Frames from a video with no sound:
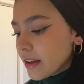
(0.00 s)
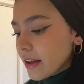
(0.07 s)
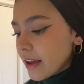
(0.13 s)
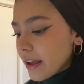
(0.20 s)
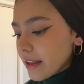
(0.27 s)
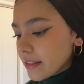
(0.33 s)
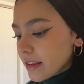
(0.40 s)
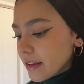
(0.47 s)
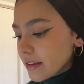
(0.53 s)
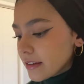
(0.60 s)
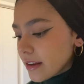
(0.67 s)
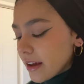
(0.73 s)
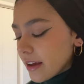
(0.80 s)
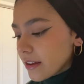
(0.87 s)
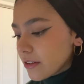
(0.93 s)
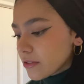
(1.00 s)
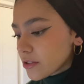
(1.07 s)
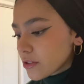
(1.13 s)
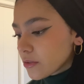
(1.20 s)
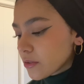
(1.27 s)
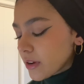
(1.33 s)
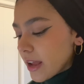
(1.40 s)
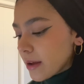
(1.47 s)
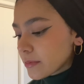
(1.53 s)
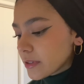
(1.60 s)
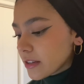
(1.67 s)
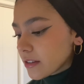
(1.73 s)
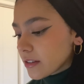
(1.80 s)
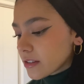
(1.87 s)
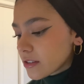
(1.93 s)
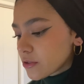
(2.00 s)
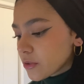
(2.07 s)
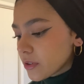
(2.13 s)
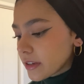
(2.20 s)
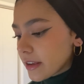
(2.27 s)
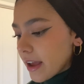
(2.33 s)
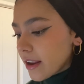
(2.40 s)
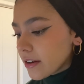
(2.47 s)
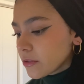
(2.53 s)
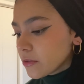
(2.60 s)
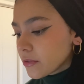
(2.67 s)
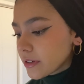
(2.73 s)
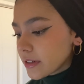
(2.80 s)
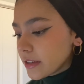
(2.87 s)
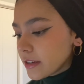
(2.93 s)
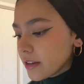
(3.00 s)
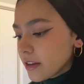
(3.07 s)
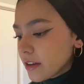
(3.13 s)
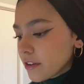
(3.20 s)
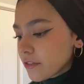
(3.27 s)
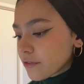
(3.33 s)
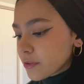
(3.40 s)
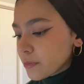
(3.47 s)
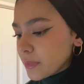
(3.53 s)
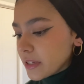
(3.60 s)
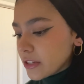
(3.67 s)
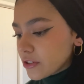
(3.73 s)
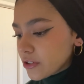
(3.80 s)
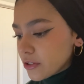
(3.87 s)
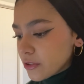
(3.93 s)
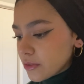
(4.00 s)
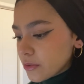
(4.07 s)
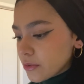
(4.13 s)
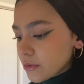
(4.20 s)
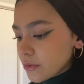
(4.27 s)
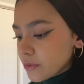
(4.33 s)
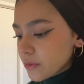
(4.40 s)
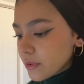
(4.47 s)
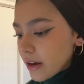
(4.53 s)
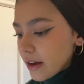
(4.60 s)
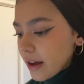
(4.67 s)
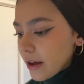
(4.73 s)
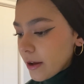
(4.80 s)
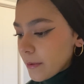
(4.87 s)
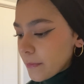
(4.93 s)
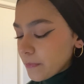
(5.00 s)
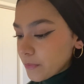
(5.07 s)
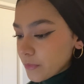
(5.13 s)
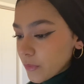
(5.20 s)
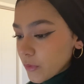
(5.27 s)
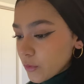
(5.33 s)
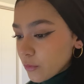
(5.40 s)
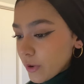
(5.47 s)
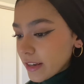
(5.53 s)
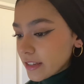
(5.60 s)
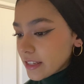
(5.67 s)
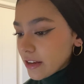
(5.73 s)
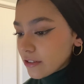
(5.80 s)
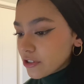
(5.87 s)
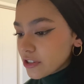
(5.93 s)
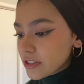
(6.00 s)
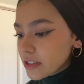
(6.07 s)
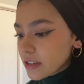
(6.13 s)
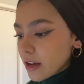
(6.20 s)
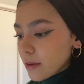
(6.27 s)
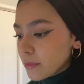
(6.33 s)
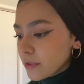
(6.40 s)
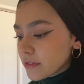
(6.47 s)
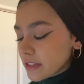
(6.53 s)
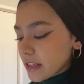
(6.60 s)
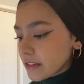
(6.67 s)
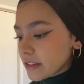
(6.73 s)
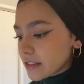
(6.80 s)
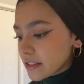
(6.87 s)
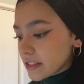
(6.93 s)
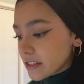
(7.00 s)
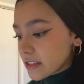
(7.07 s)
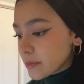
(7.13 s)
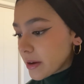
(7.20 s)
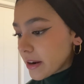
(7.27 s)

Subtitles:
And then I also kept a short category for me to write down just a couple of sentences about